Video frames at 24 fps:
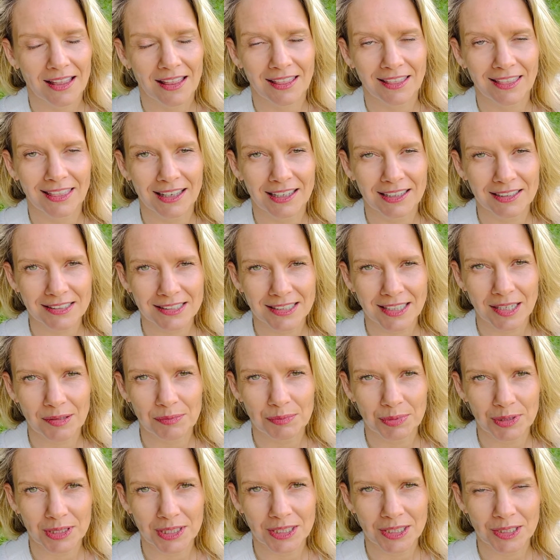This can
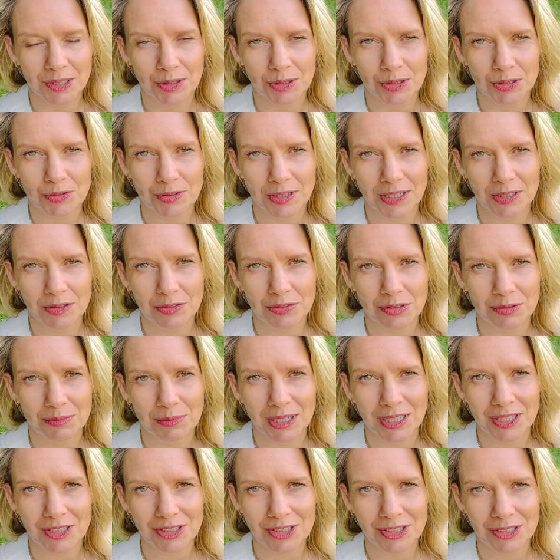be your
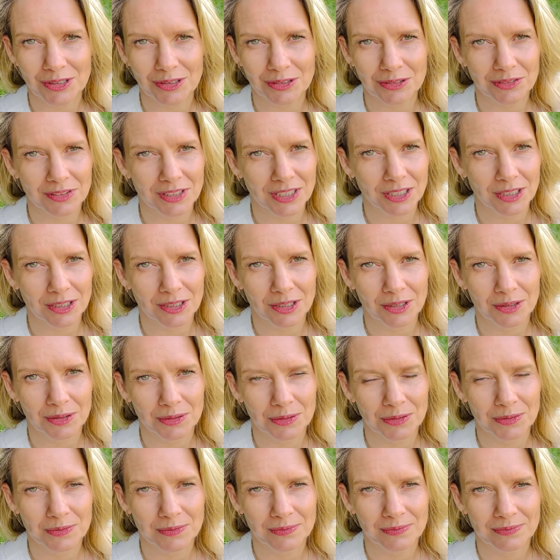transformational
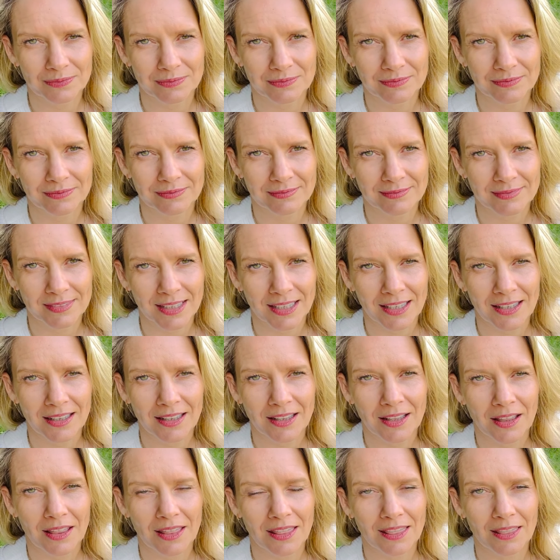video.
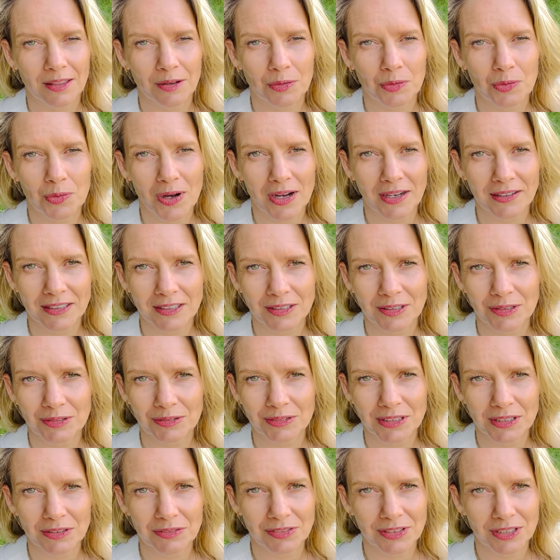The one and
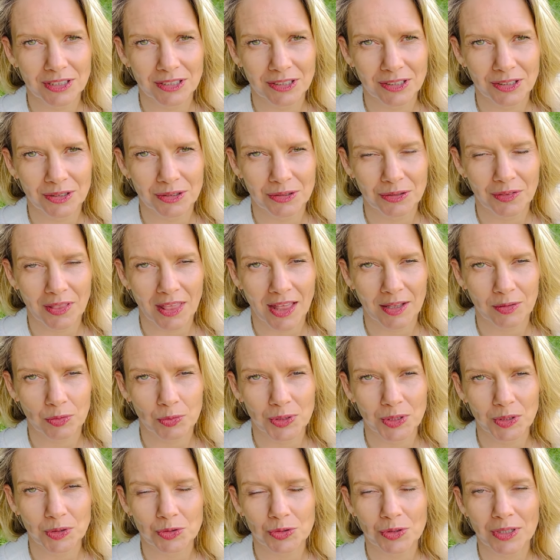only video that
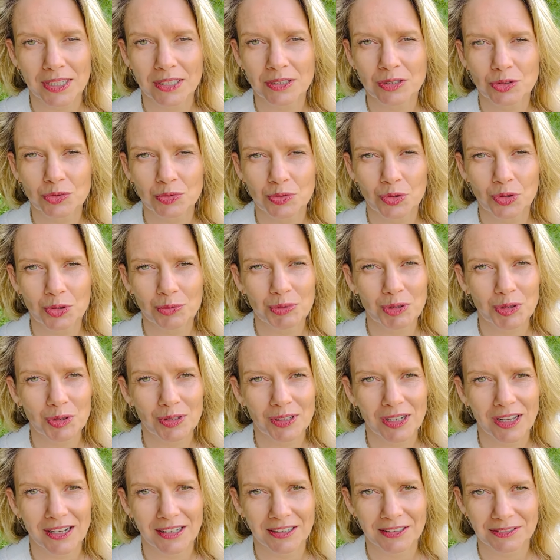will transform your
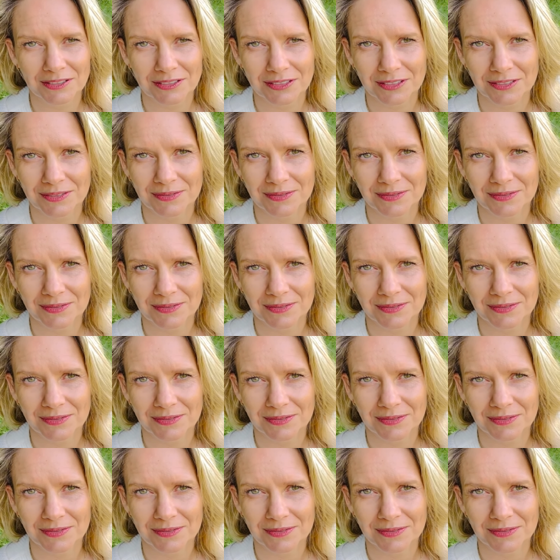life